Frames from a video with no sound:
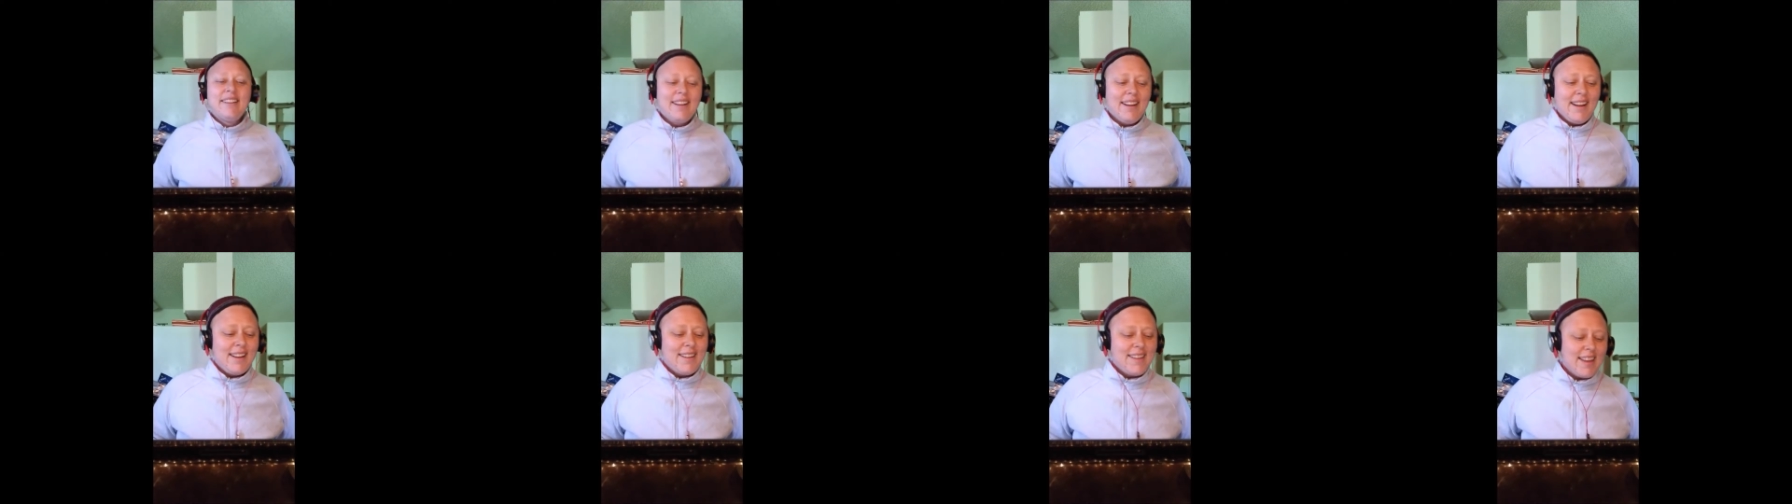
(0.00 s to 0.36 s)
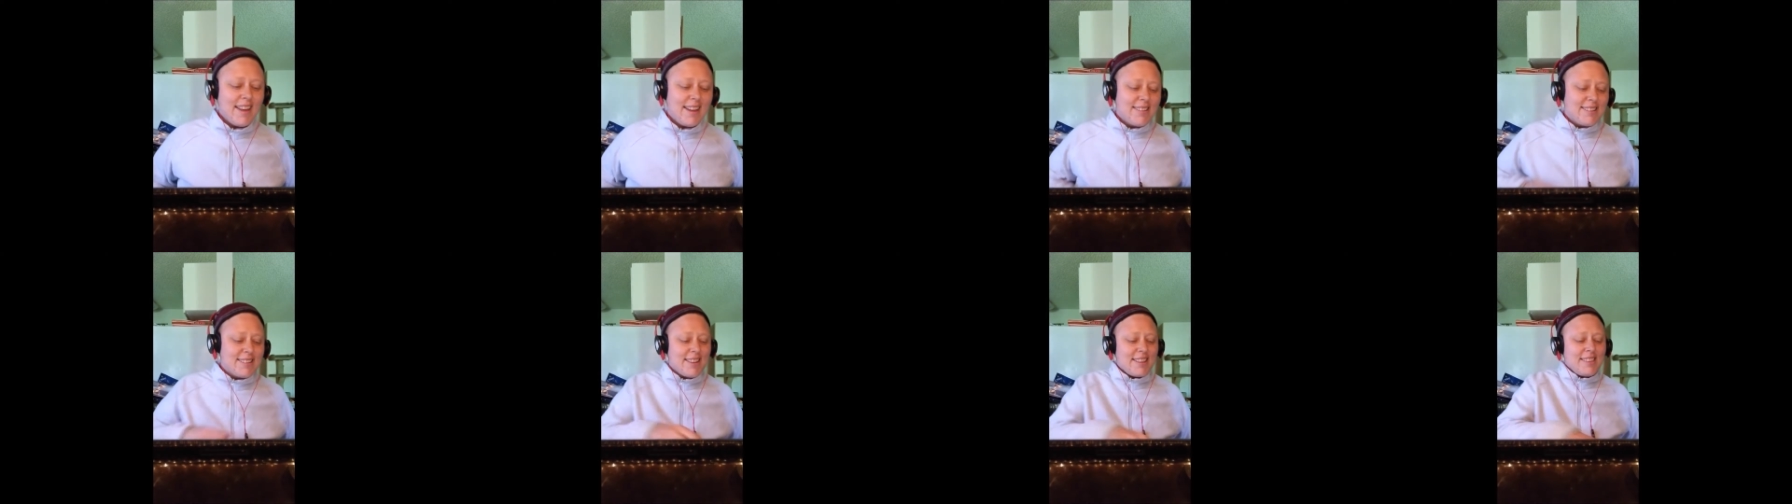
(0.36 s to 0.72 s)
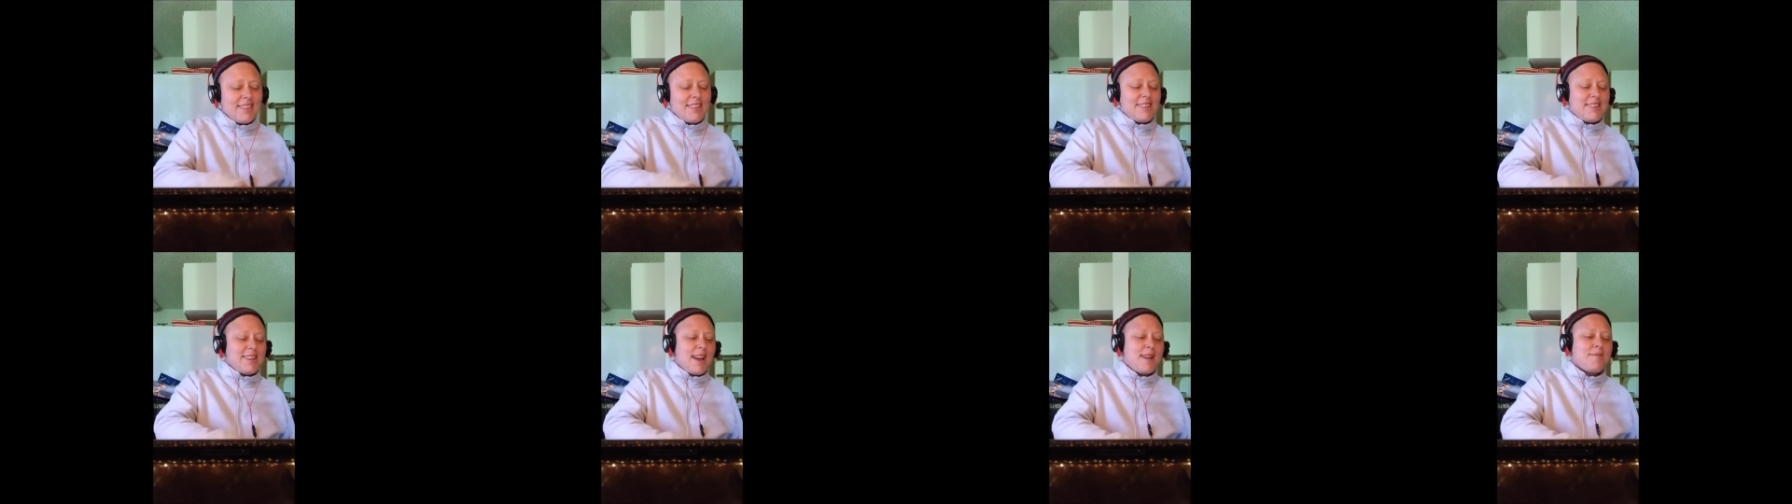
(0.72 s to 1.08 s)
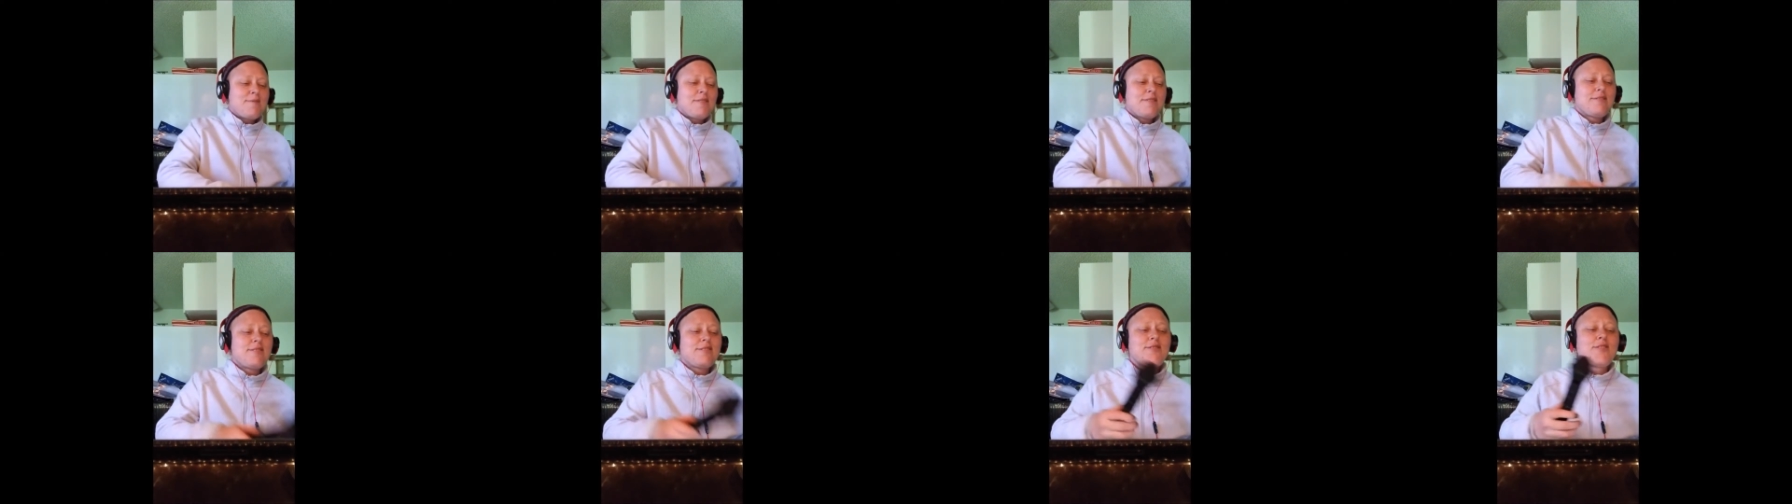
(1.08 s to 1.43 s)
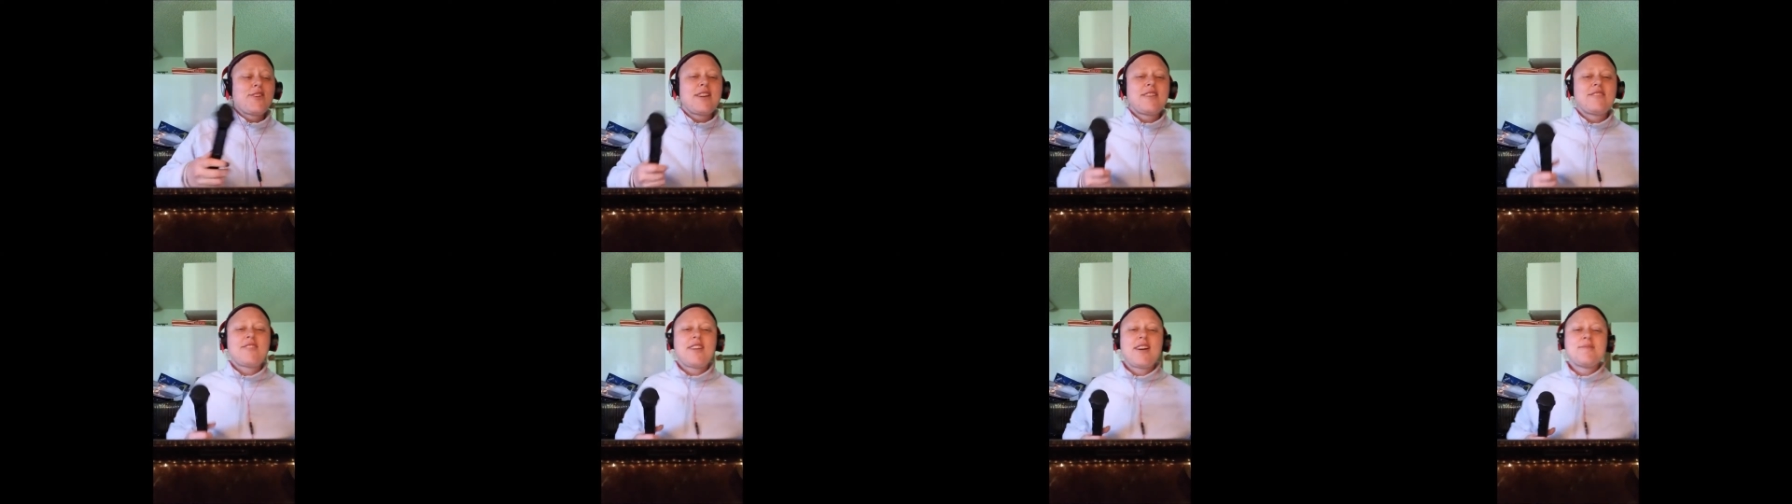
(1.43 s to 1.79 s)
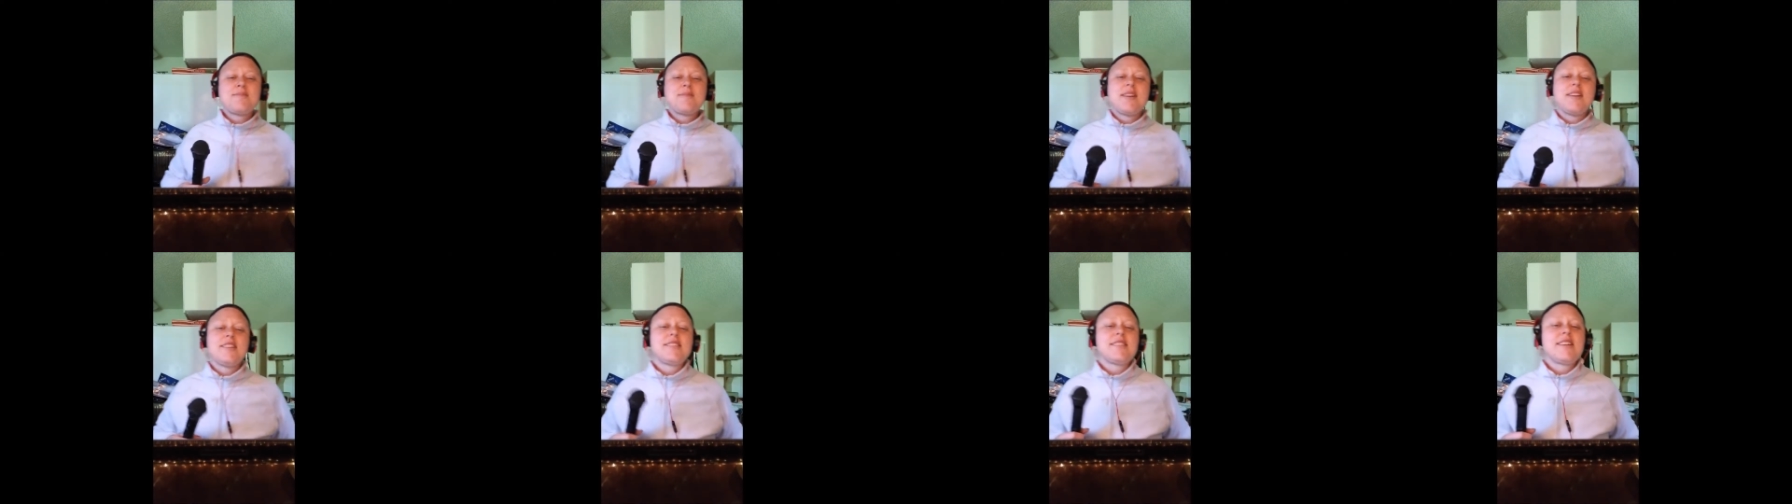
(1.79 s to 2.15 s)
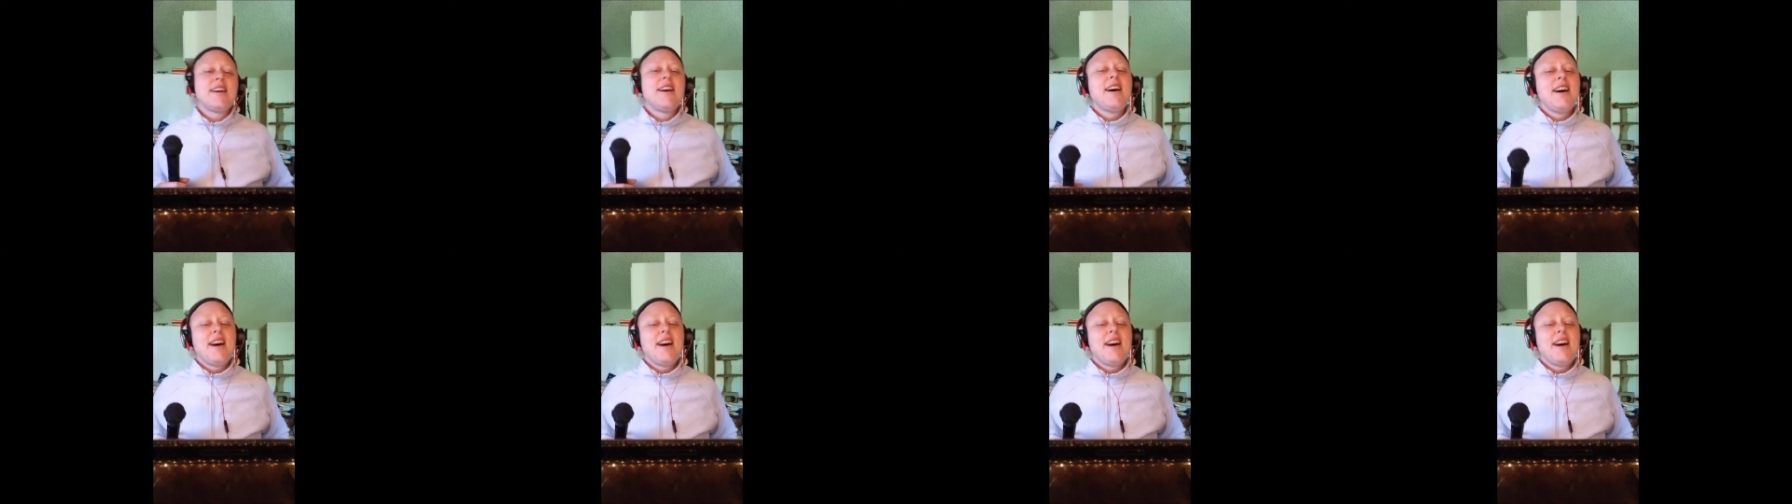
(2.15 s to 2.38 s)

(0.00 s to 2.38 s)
I can't set the timer for 45 minutes.